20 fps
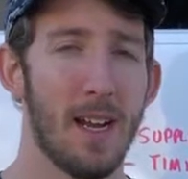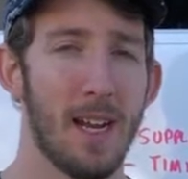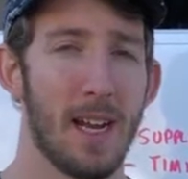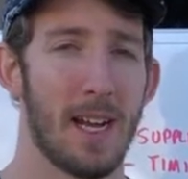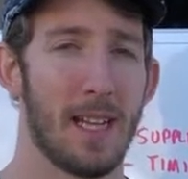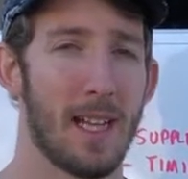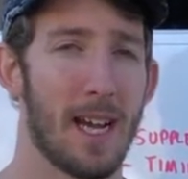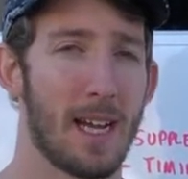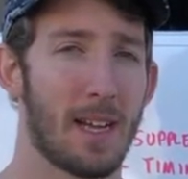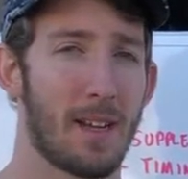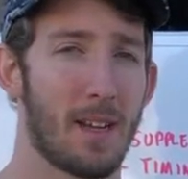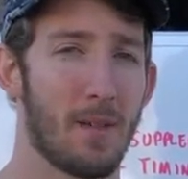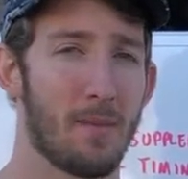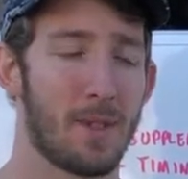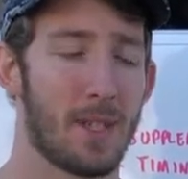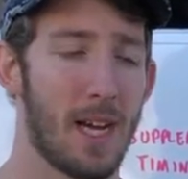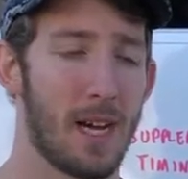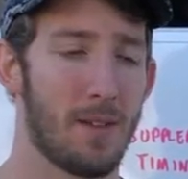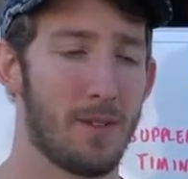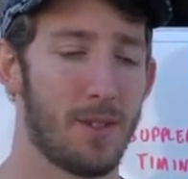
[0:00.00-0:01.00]
And that comes
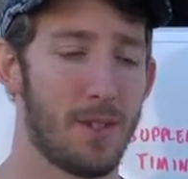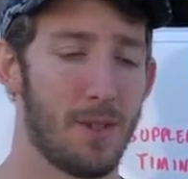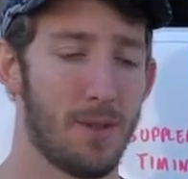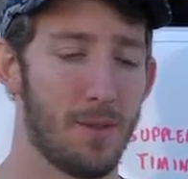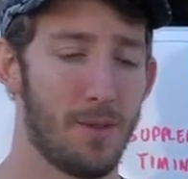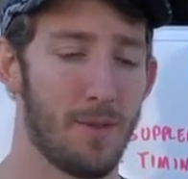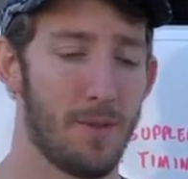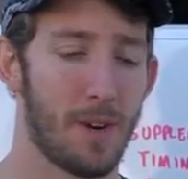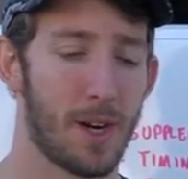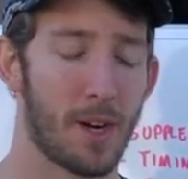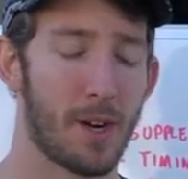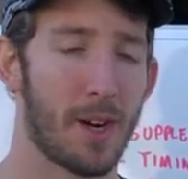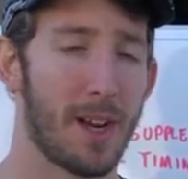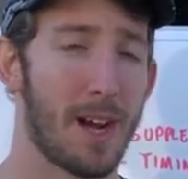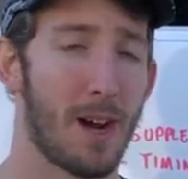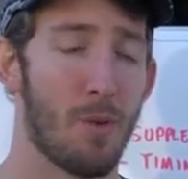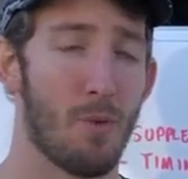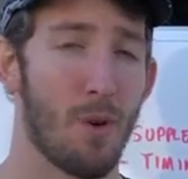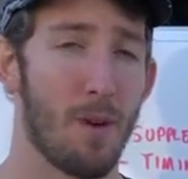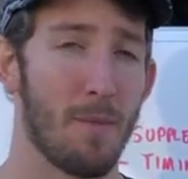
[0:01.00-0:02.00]
down to figuring
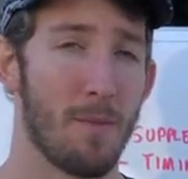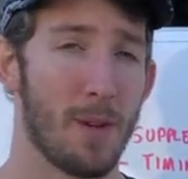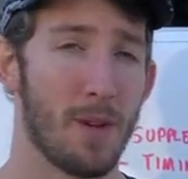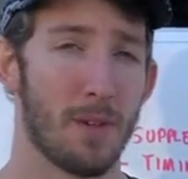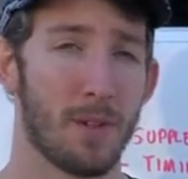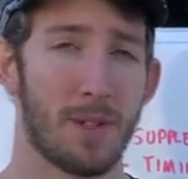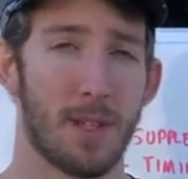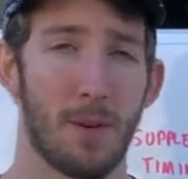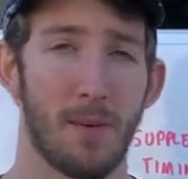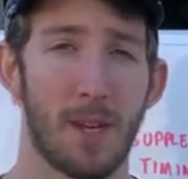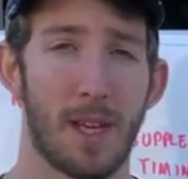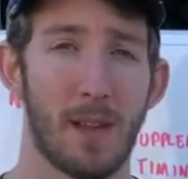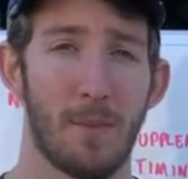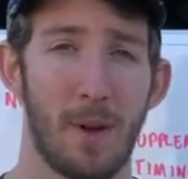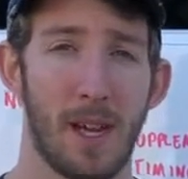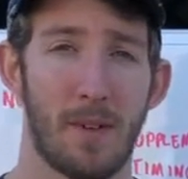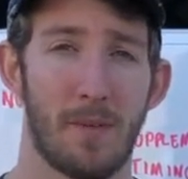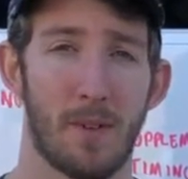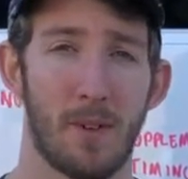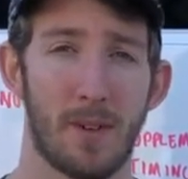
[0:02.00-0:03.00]
out what meals that we can
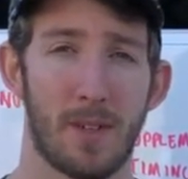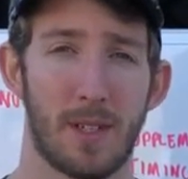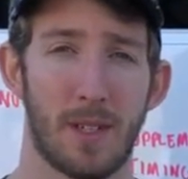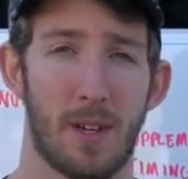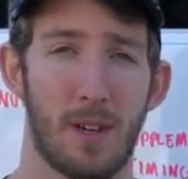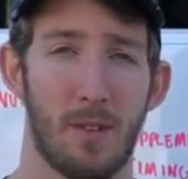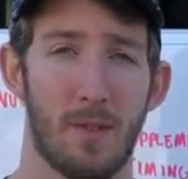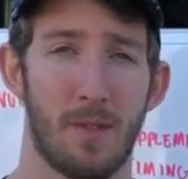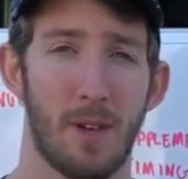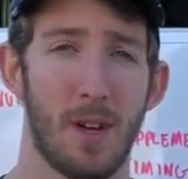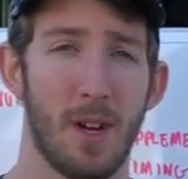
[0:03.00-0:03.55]
make for ourselves,